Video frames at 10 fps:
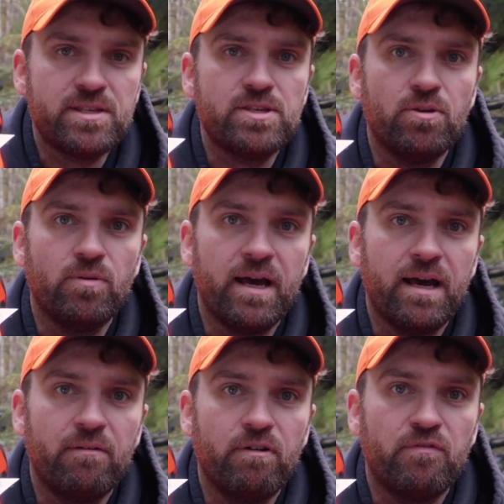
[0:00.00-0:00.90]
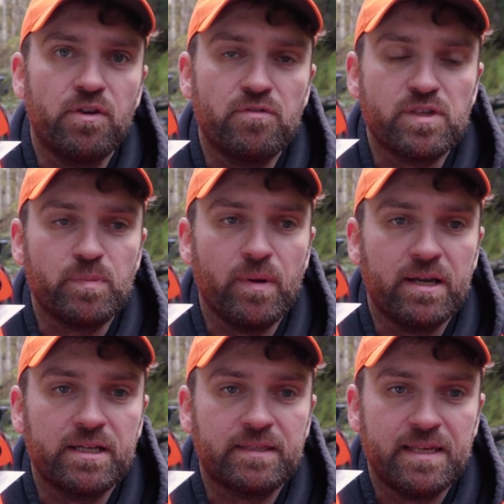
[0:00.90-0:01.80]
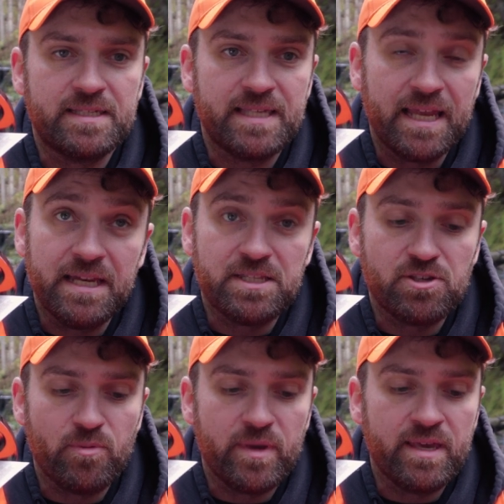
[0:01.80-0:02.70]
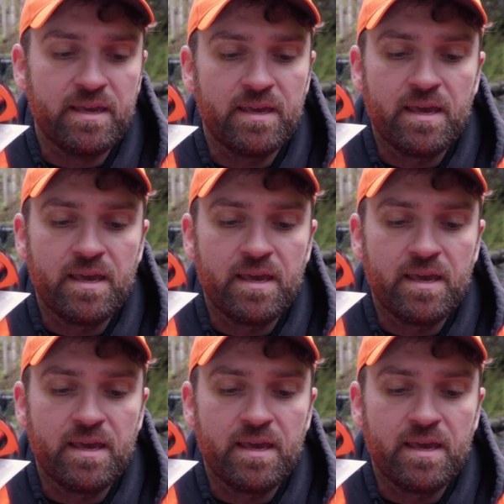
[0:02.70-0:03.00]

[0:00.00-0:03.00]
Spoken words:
to review this product. They send it to me,